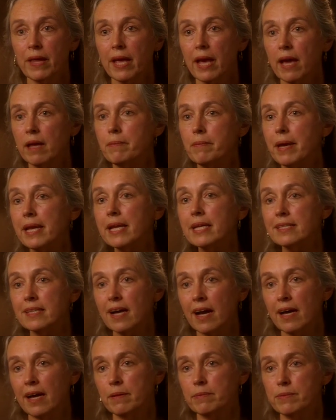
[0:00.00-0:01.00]
And many
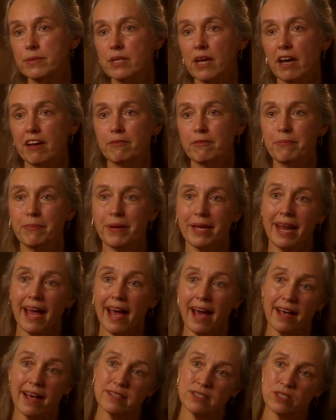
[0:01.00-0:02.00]
times I've been
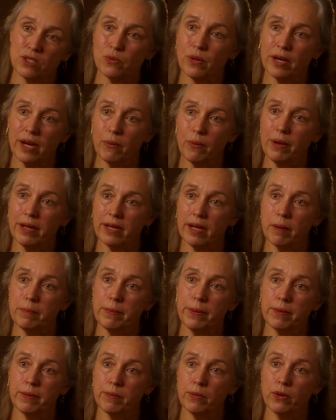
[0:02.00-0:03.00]
asked when I wake up
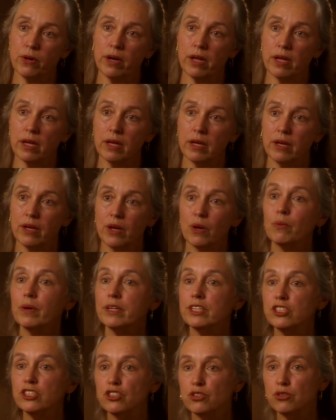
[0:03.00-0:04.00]
in the morning, what
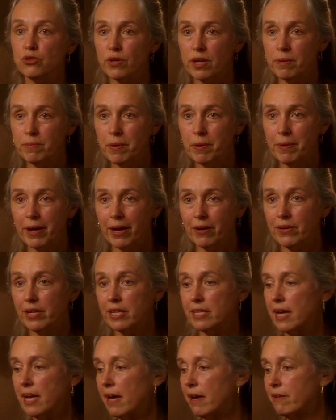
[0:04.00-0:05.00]
did you dream about?
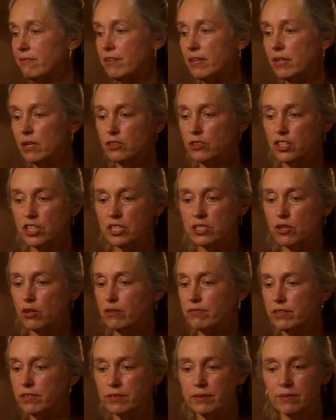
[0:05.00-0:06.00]
And to have just
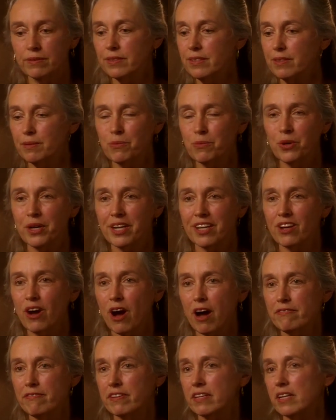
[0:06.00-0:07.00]
over morning
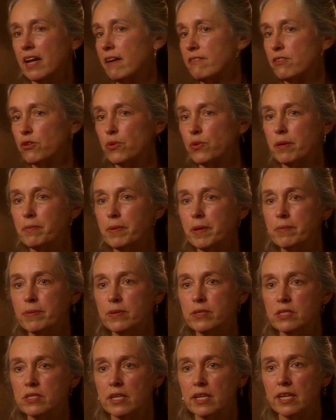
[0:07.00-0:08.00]
coffee, to have three people
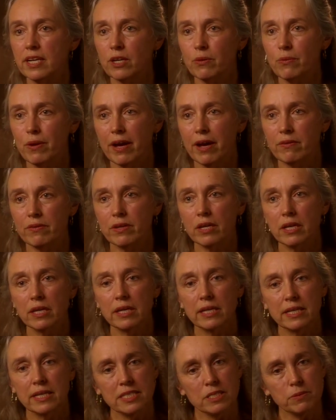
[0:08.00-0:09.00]
sitting around
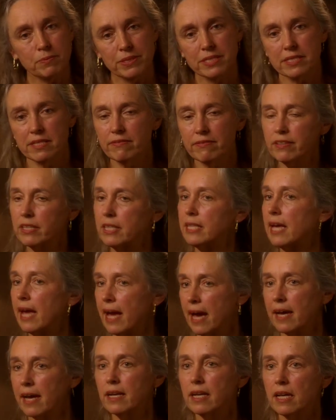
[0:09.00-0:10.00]
specifically
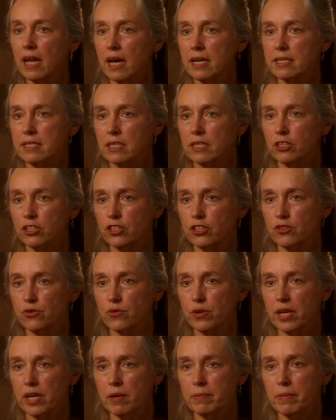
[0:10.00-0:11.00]
analyzing your
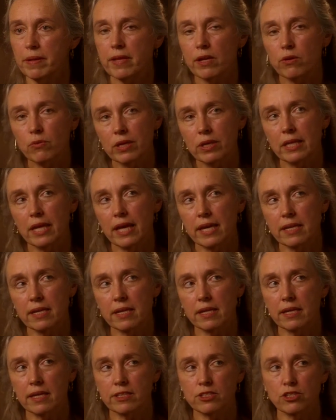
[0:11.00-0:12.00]
dream and then
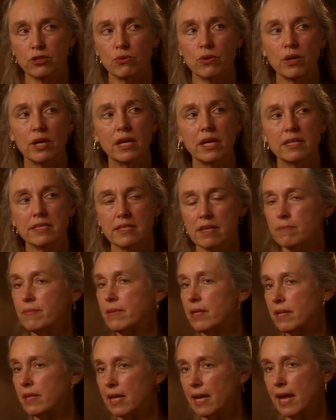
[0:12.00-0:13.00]
relating it to
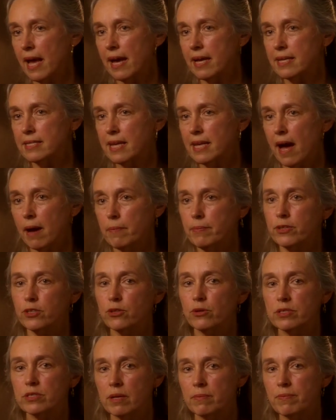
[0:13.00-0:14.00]
something that has happened
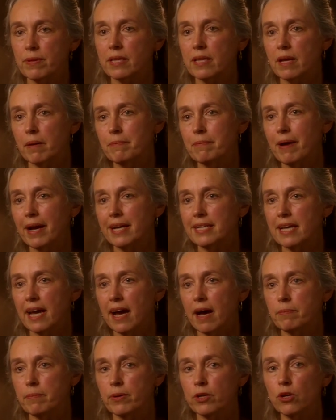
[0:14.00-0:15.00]
or something that might
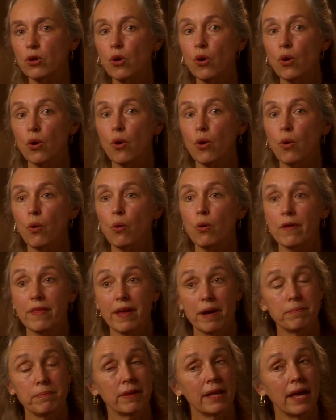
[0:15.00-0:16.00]
happen, or
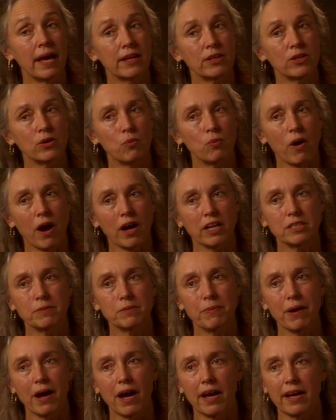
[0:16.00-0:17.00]
that plant you walked
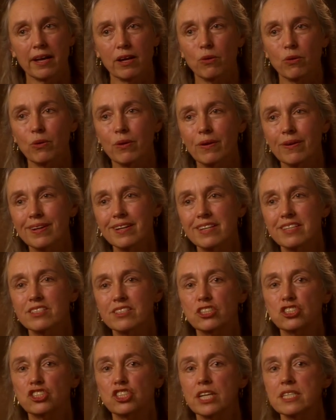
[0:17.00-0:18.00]
by, or
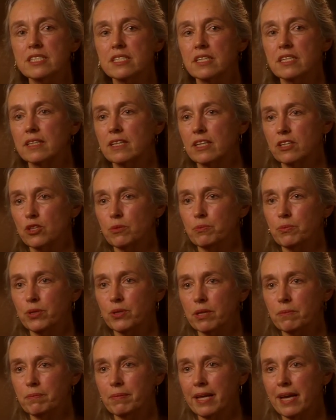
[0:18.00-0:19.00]
suggesting that you put
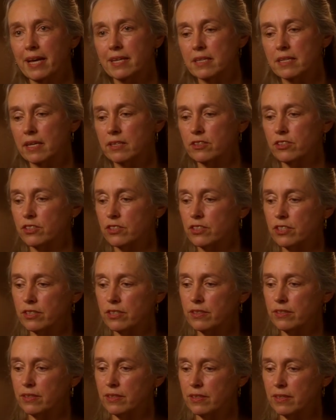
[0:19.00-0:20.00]
a plant under
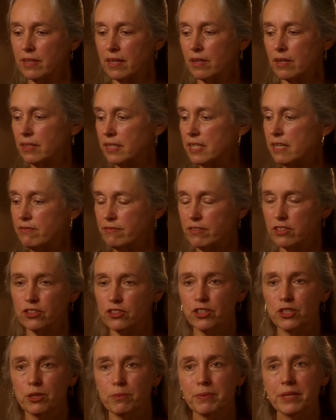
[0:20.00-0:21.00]
your, a leaf under
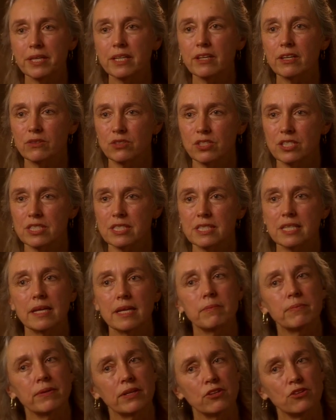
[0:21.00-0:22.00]
your pillow to
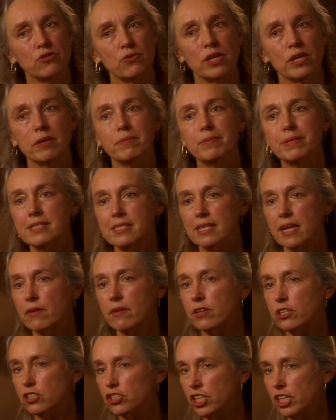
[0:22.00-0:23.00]
sleep and dream and see how
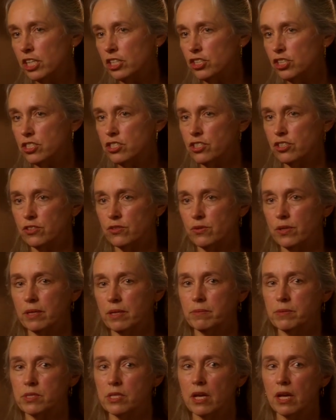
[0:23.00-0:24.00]
that changes your
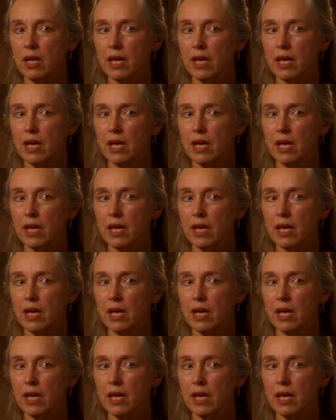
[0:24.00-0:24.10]
dreams.